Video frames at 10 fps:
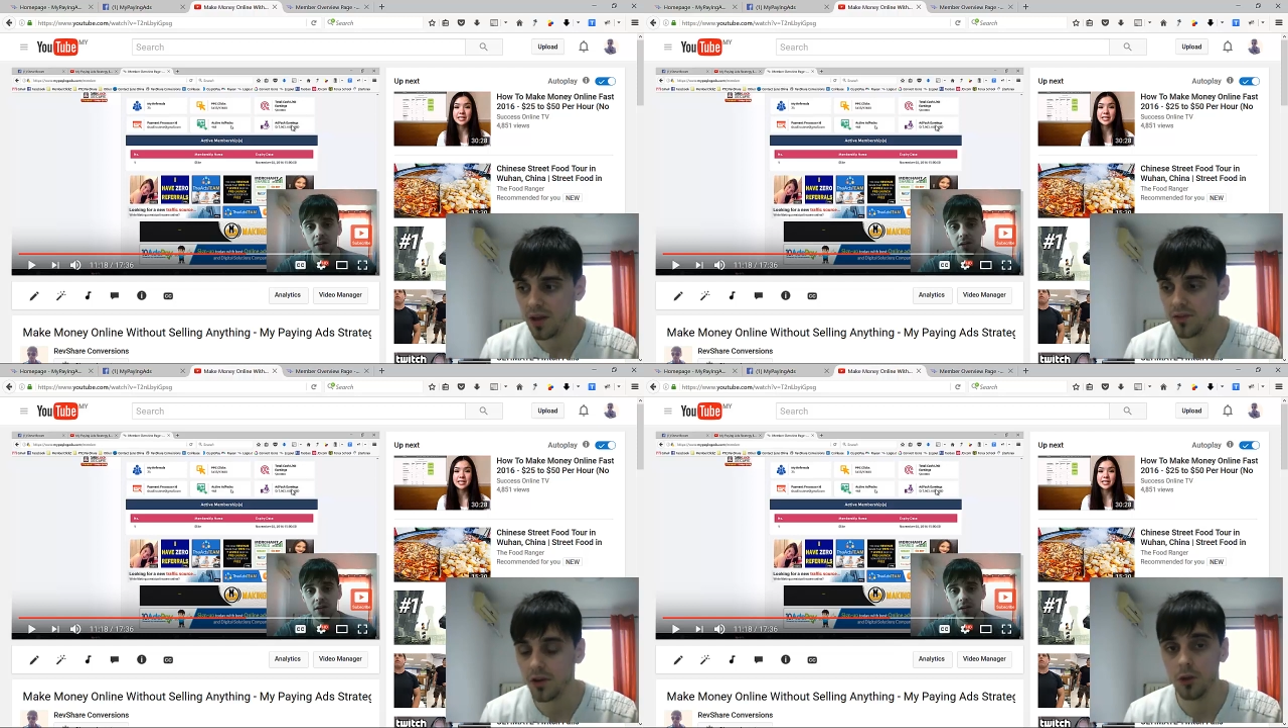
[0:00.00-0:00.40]

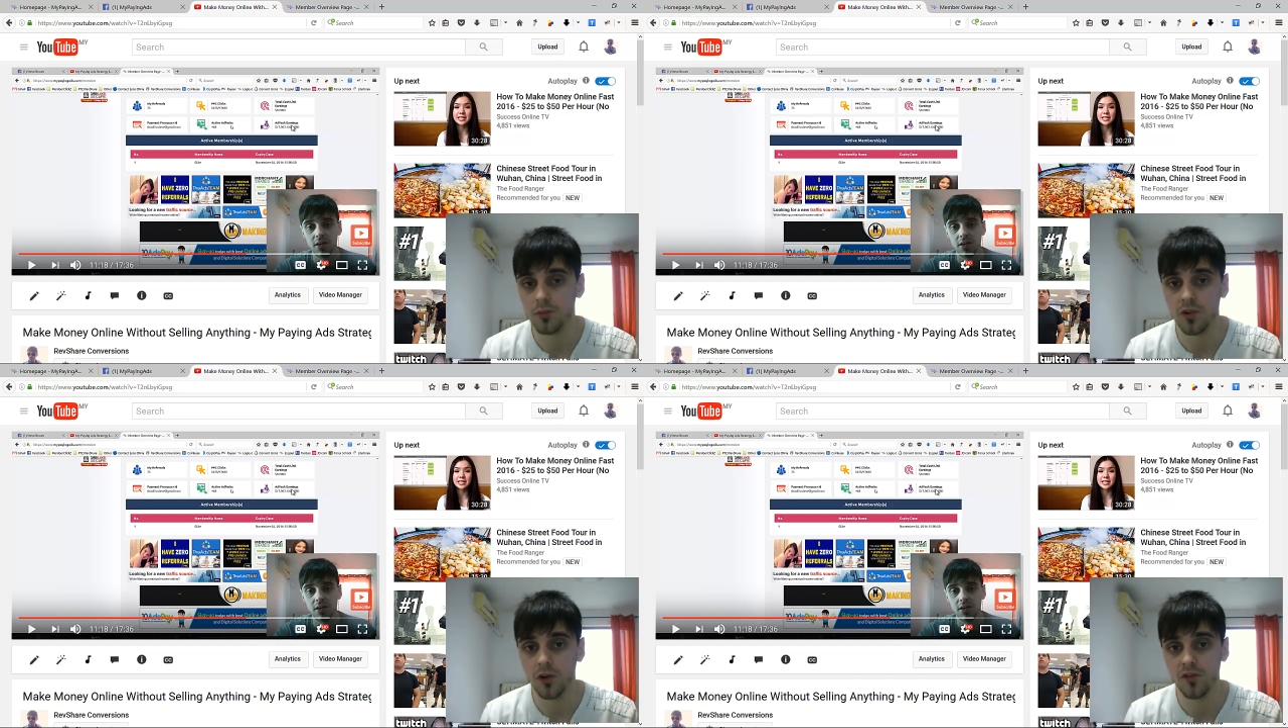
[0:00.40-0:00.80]
in
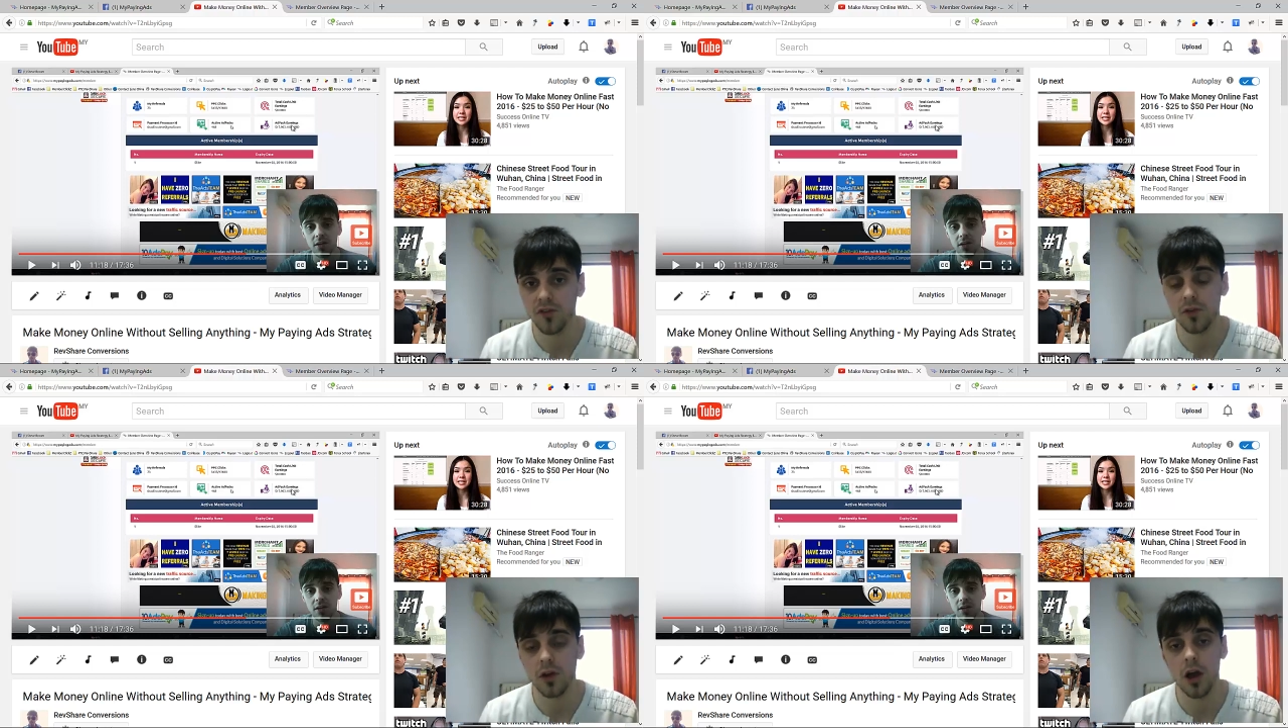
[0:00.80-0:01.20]
terms
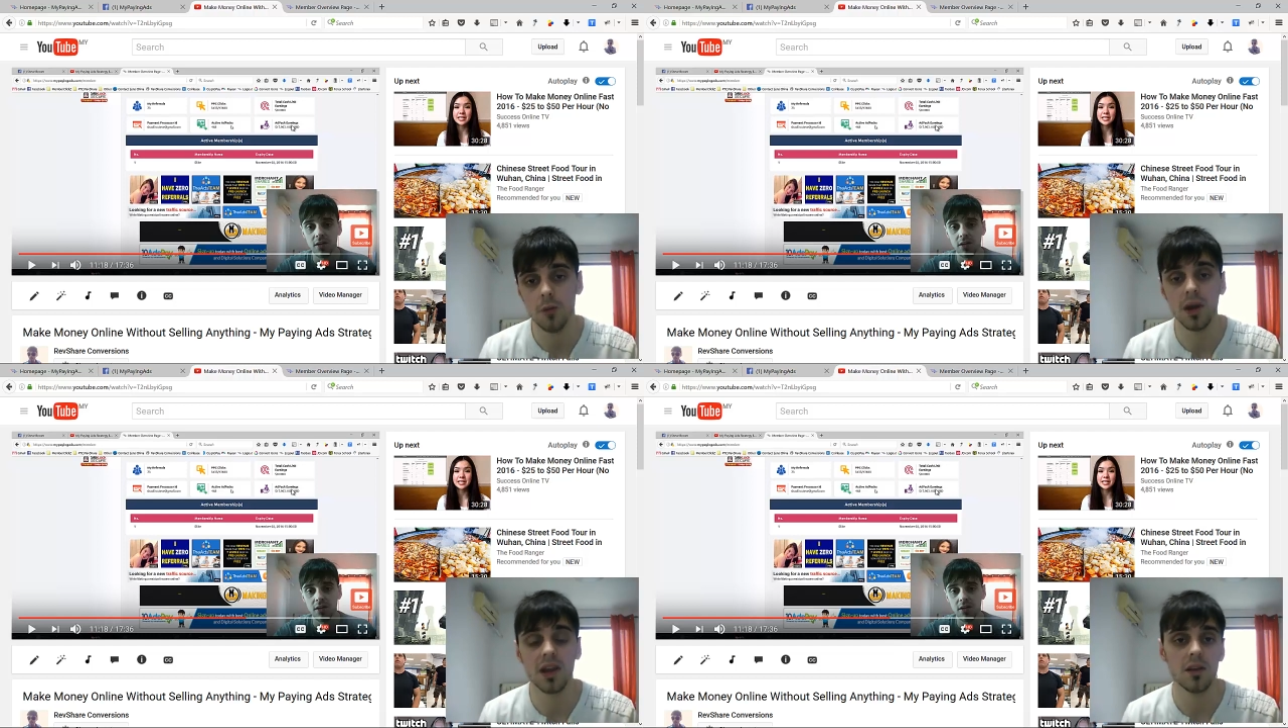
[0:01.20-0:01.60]
of
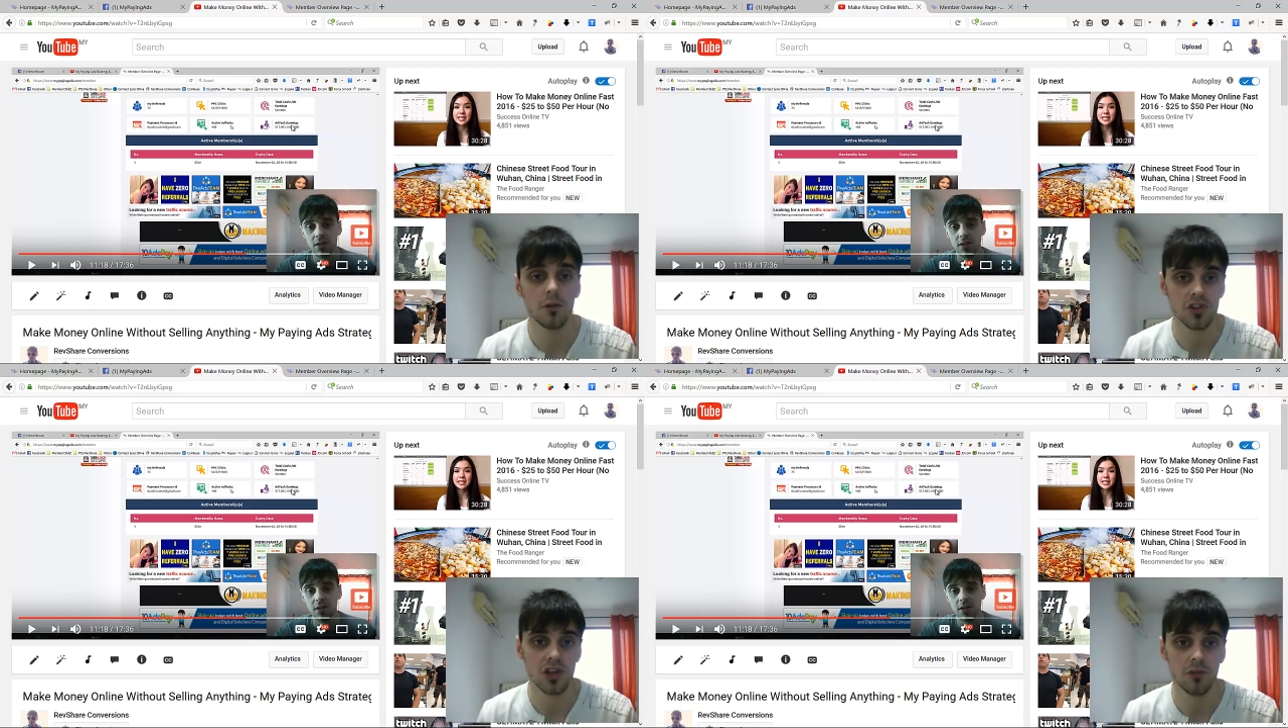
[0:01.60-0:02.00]
money that
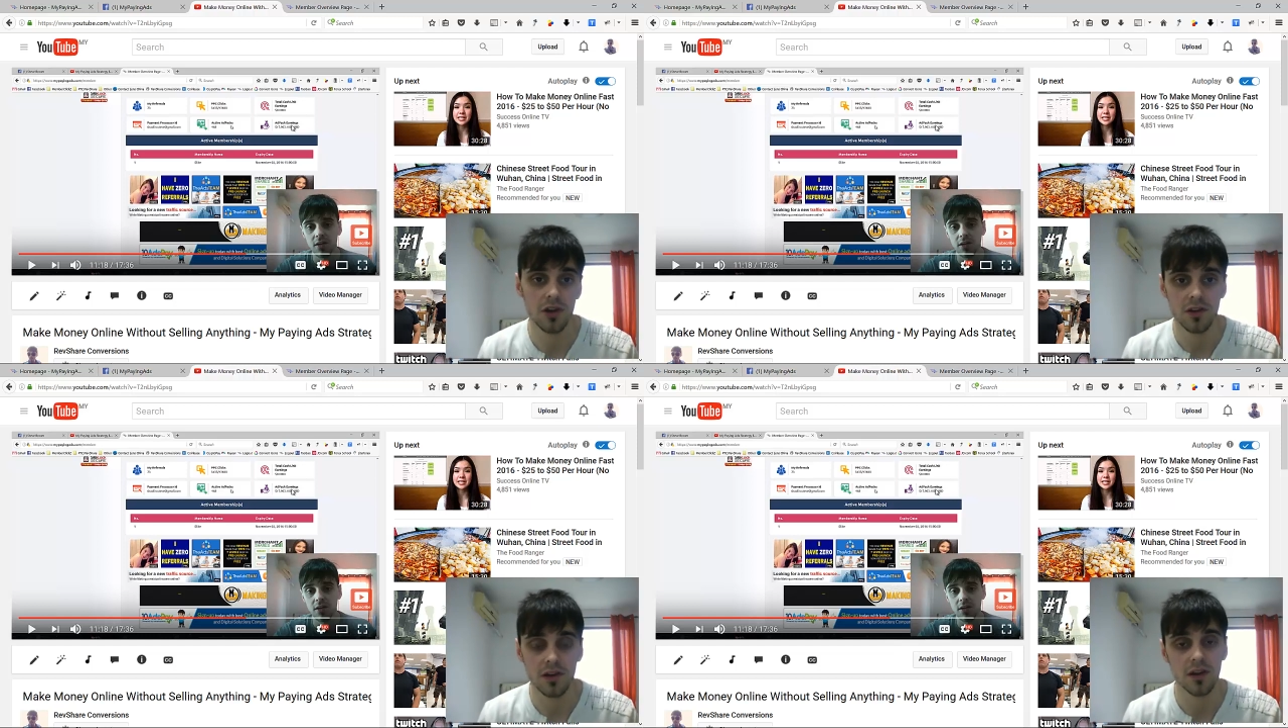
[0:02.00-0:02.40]
was
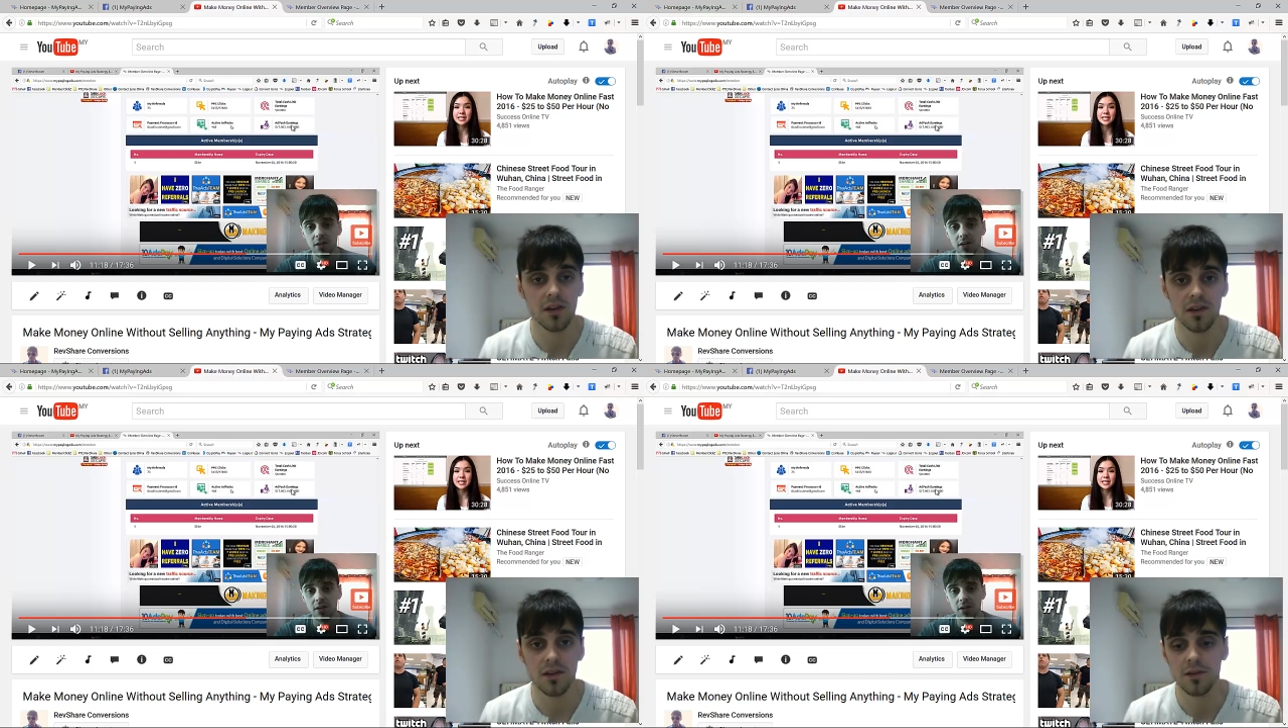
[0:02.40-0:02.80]
generated in the
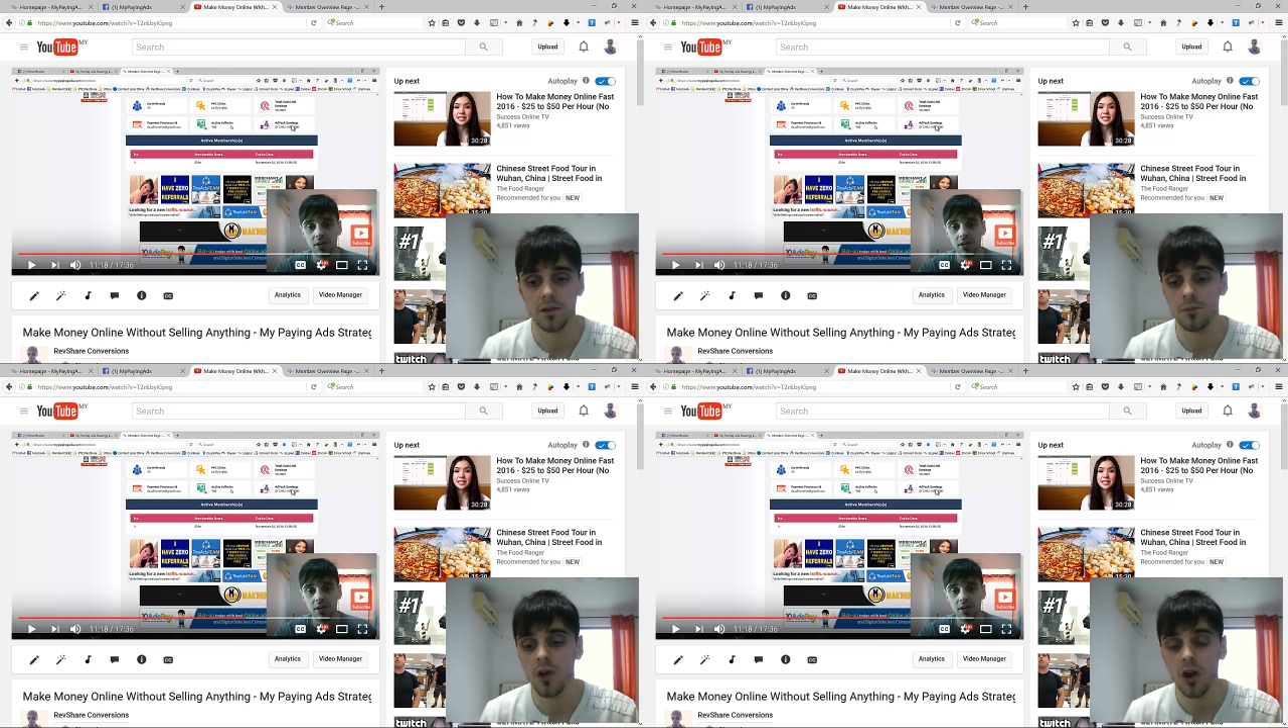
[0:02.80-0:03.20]

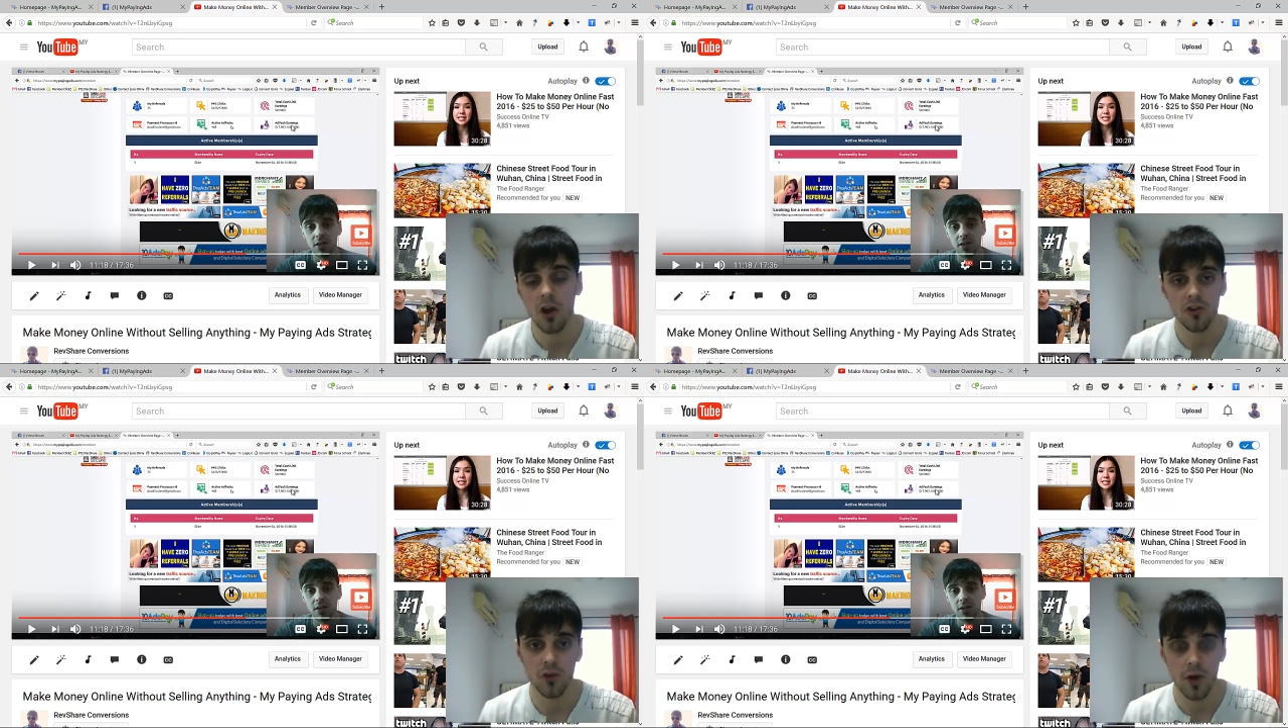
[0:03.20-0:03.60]
system
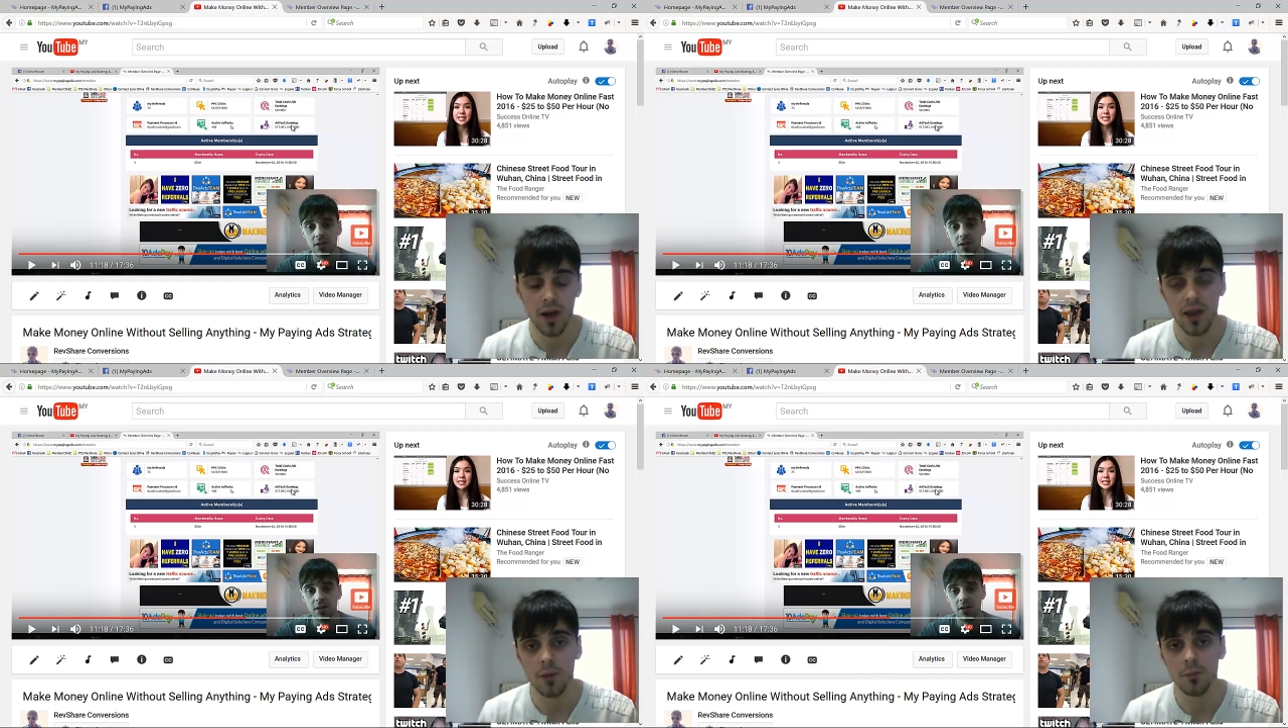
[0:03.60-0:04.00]

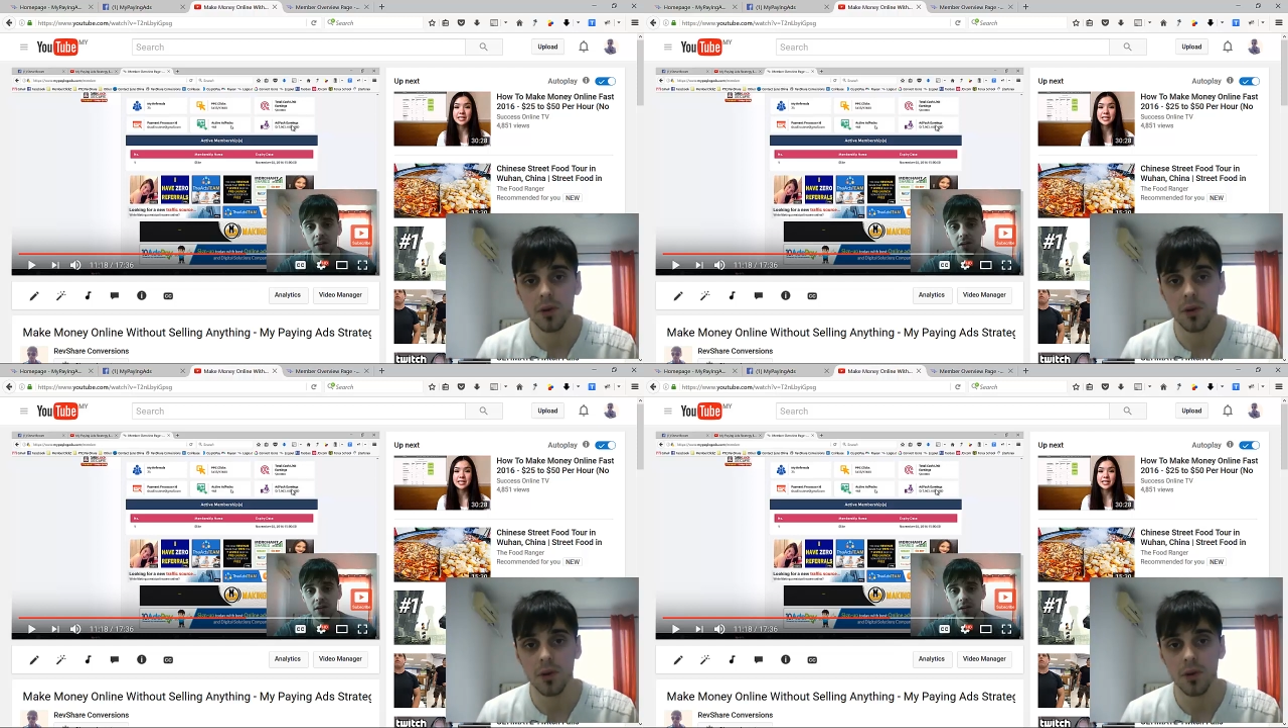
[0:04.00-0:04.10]
throughout that.